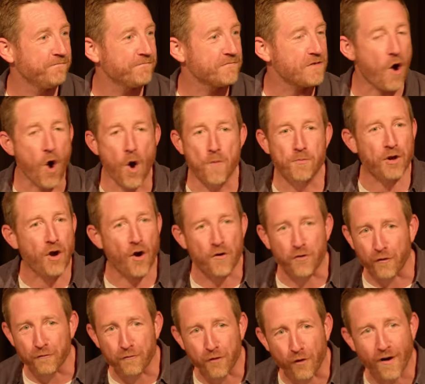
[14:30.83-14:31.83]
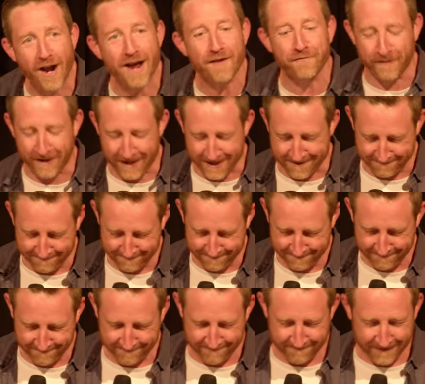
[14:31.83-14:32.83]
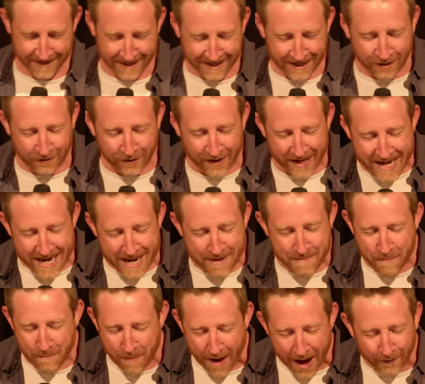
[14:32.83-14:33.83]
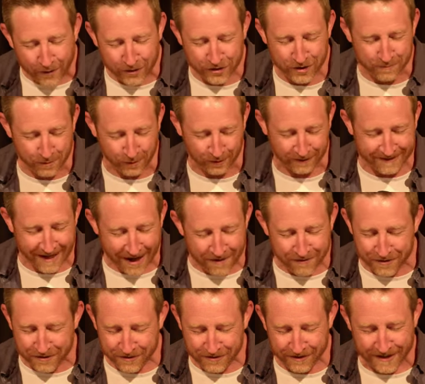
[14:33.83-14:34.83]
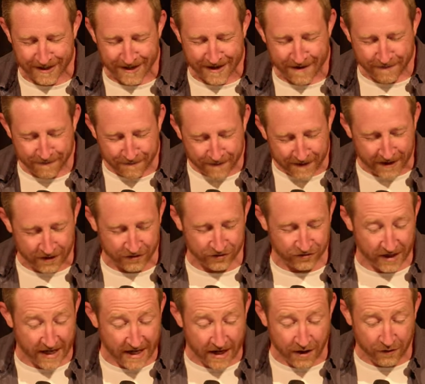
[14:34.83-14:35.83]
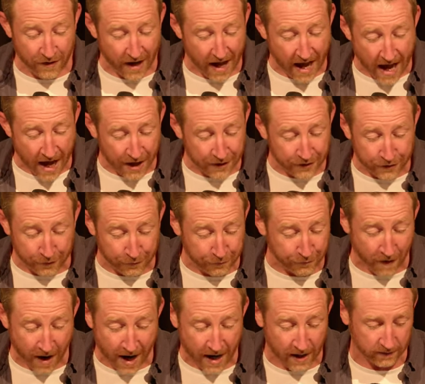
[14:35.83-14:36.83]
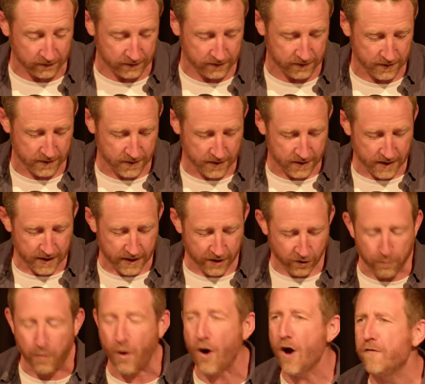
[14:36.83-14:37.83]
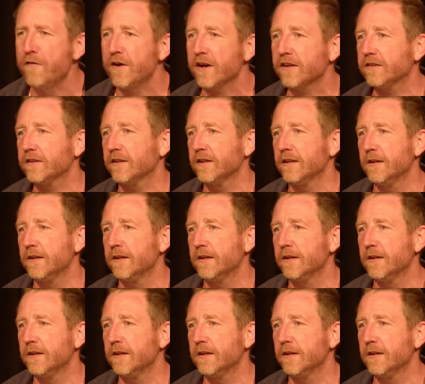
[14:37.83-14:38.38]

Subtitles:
The hope that goes on forever. It is imperishable, doesn't finish. It is undefiled. It's perfect.